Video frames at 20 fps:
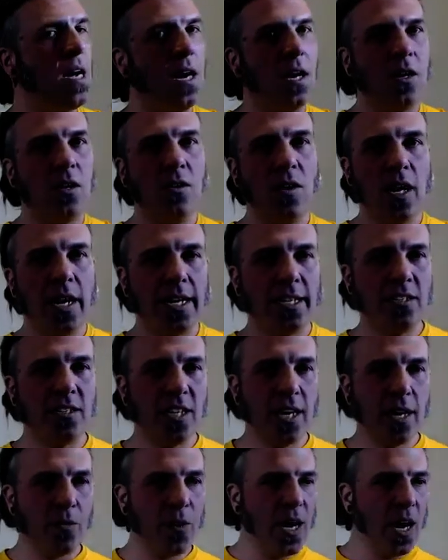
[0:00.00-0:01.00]
All right,
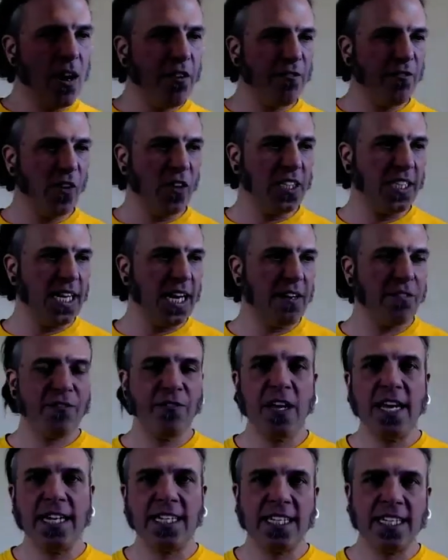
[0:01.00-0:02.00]
so we are finding our
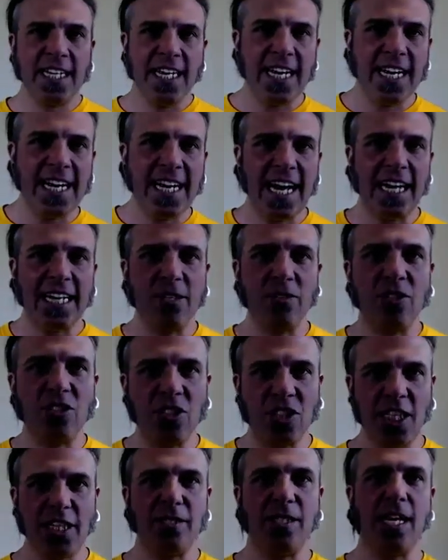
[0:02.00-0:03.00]
feet in our little
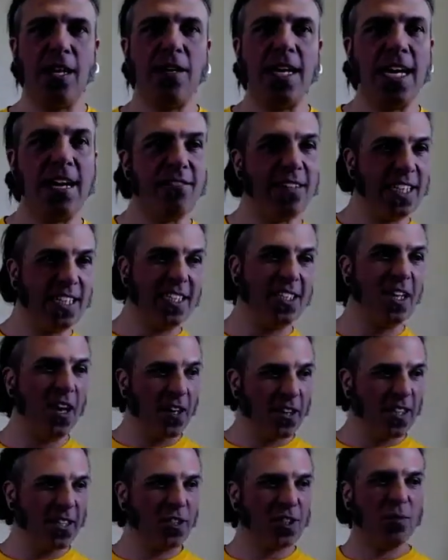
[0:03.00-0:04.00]
studio here, and this is like
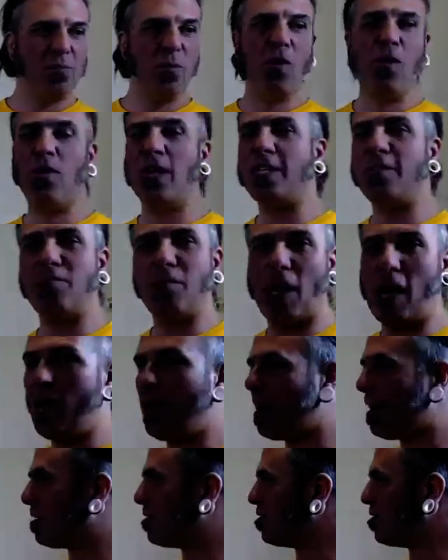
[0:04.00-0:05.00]
the smallest
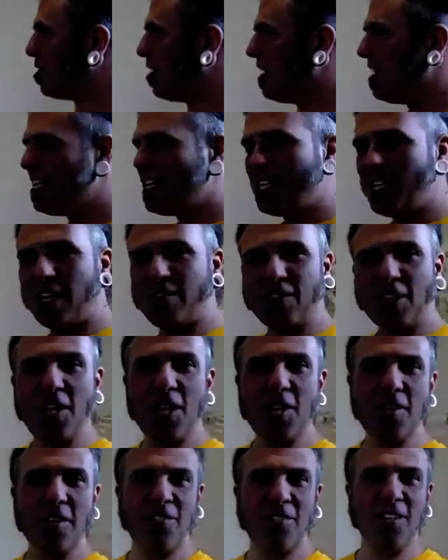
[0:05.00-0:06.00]
part of the
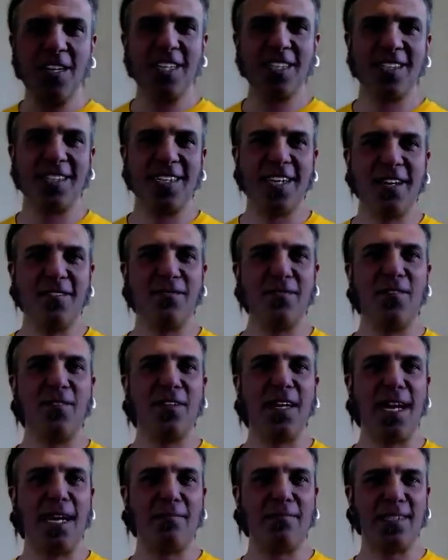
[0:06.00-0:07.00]
University of
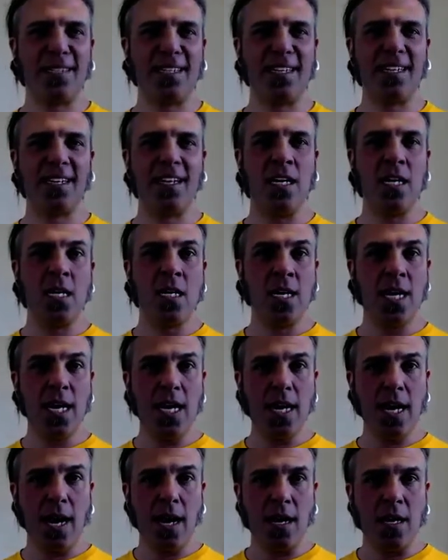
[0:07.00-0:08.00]
Wolverhampton
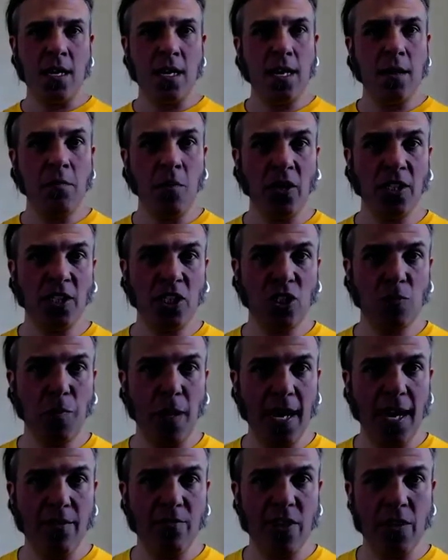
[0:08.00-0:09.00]
here in my
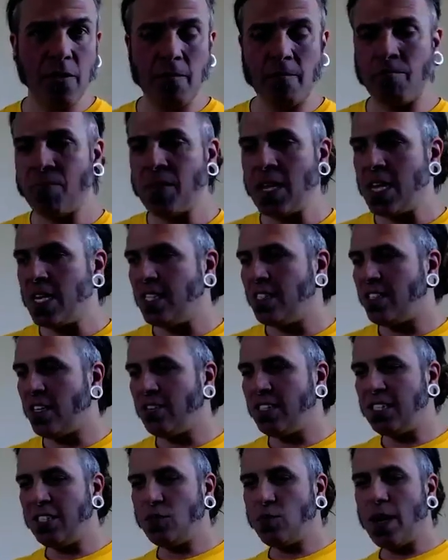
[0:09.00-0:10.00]
spare room. So
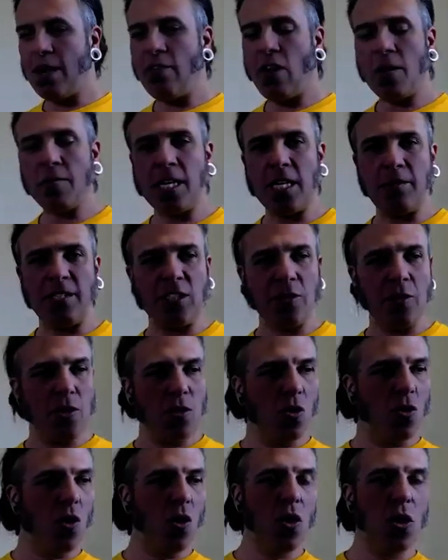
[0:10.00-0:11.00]
this is where I'm going to be doing
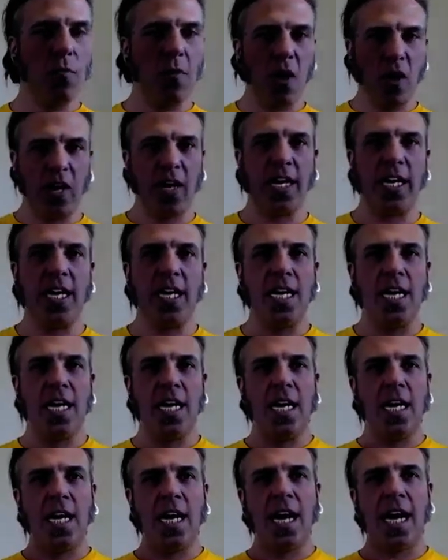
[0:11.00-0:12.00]
all of my
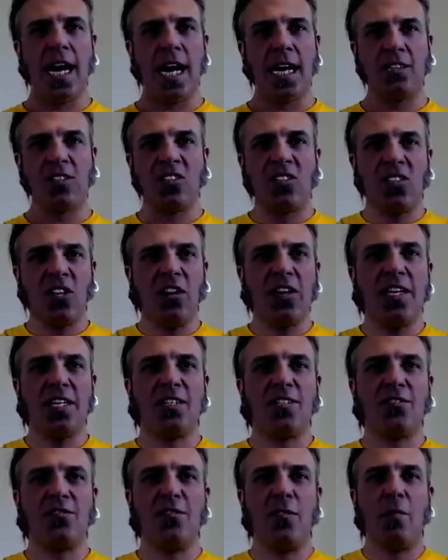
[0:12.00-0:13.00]

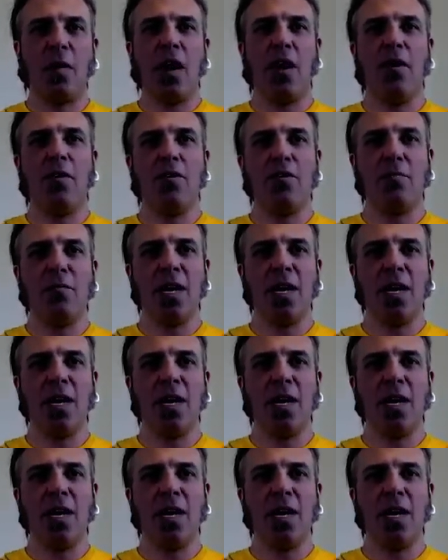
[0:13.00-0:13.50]
science from home.